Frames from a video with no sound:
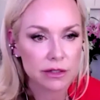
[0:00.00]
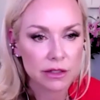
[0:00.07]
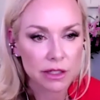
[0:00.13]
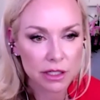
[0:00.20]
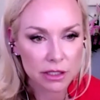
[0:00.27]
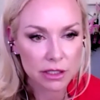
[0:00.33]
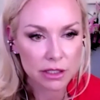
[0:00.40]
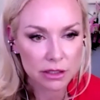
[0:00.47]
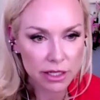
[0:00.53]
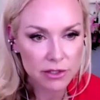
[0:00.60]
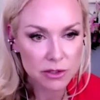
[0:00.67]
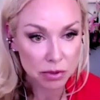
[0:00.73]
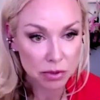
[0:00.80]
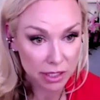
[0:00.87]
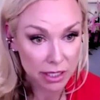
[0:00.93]
and Grace
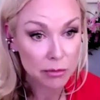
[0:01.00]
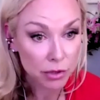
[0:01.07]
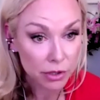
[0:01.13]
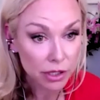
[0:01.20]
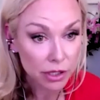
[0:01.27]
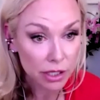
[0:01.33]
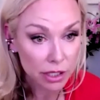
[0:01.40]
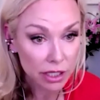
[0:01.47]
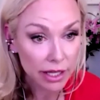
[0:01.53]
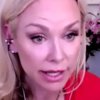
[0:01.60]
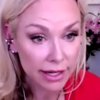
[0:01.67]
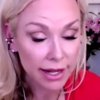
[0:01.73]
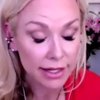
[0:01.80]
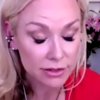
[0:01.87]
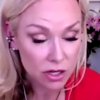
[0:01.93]
playbook, and
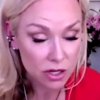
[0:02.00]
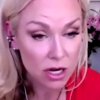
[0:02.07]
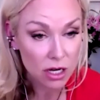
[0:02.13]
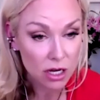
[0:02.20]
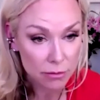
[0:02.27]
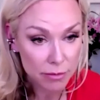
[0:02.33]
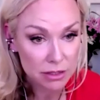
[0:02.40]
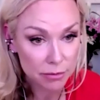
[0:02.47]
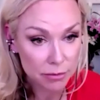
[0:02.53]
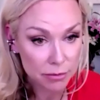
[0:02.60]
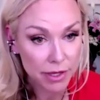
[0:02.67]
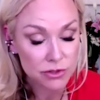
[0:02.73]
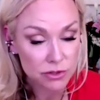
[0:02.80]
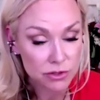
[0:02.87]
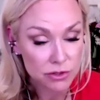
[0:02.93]
I talk about the
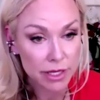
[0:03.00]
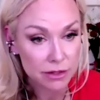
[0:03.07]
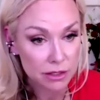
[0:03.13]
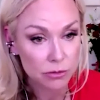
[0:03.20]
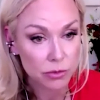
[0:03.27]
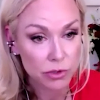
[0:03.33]
PACER method,